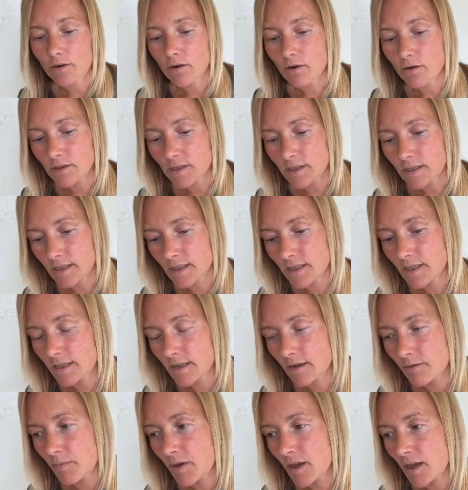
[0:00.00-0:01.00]

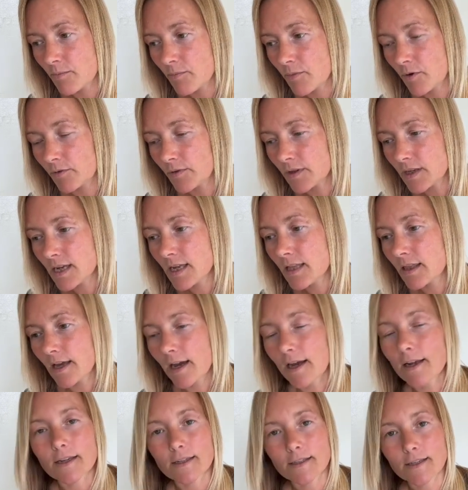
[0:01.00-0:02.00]
Narcissistic people need
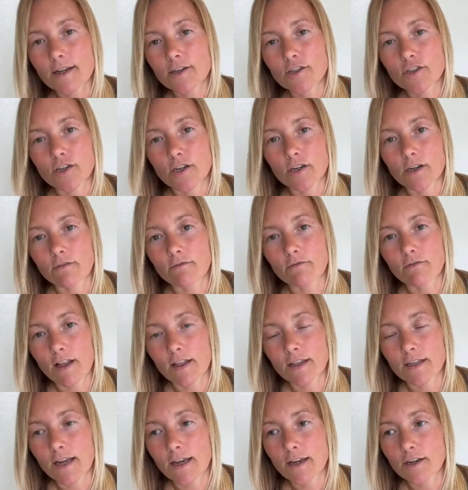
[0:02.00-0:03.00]
that attention and
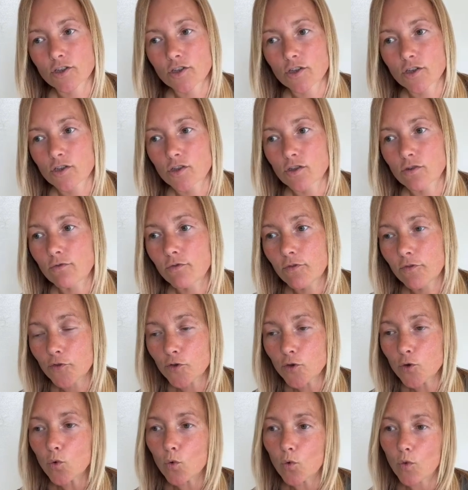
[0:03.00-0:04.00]
validation to
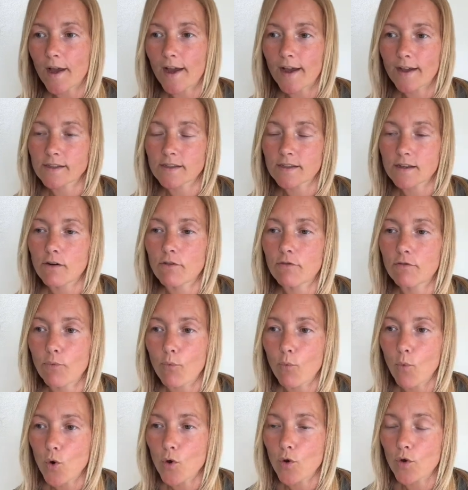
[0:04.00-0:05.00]
fuel their
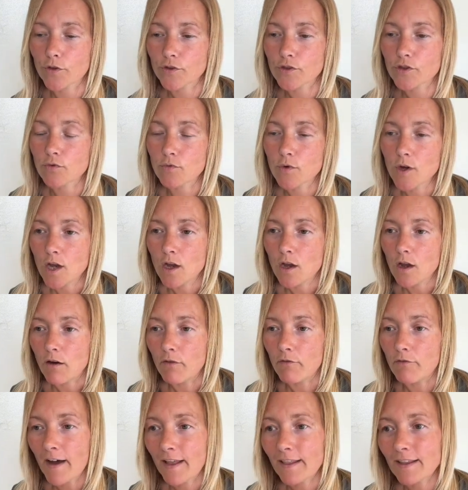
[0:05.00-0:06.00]
self-worth, to
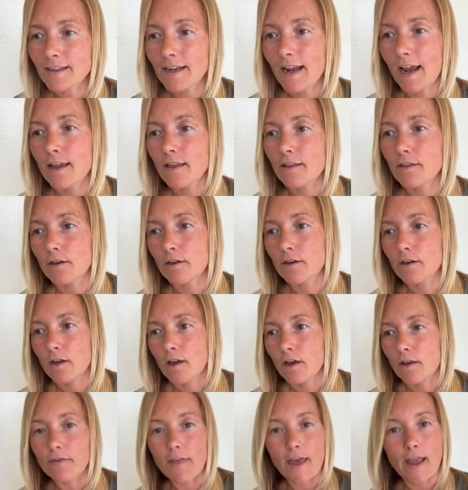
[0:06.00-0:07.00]
validate that
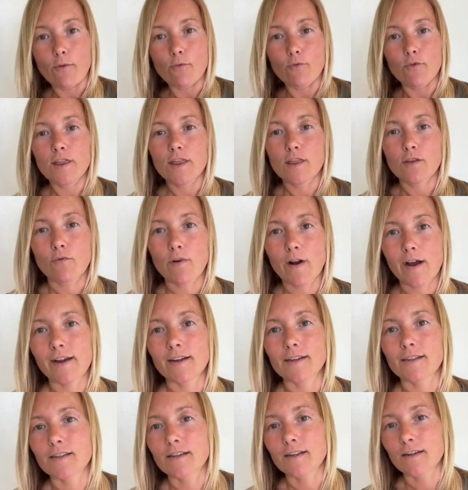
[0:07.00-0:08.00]
they were in the
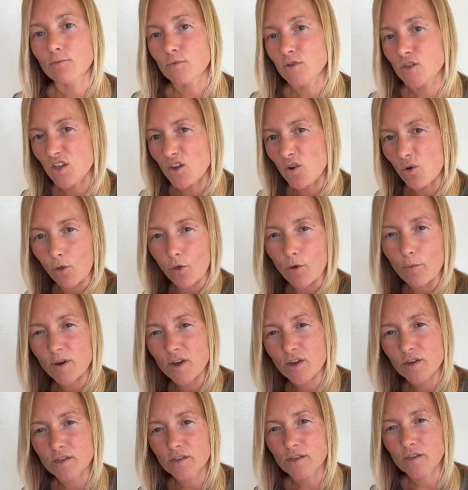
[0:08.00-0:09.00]
right and it was the other
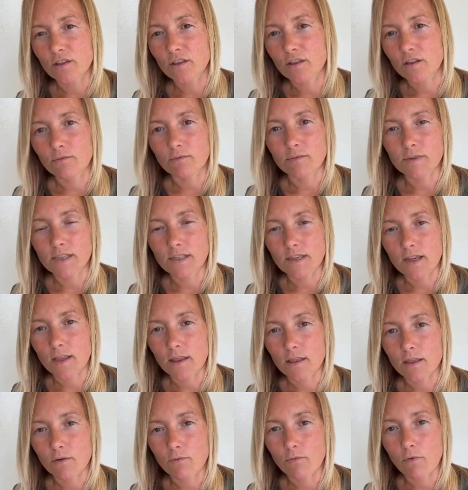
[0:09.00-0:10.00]
person that was
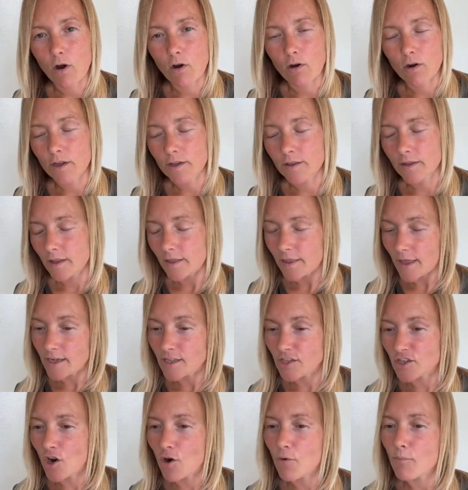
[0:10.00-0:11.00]
in the wrong and that they
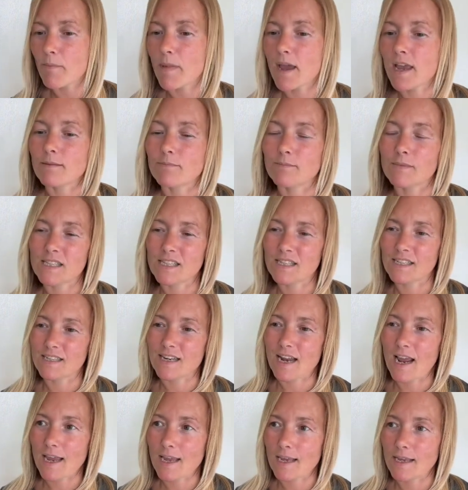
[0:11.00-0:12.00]
don't make
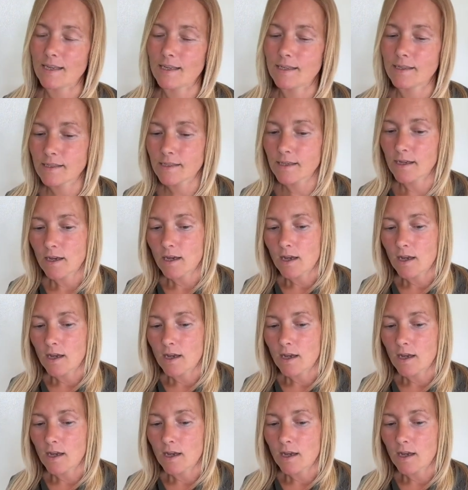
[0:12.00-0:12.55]
mistakes.